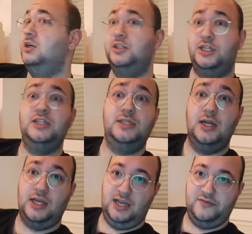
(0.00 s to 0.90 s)
She's
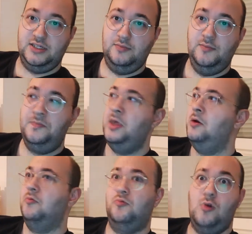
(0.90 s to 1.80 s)
going to have some.
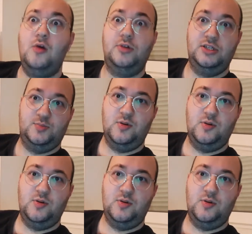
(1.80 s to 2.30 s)
Rowan is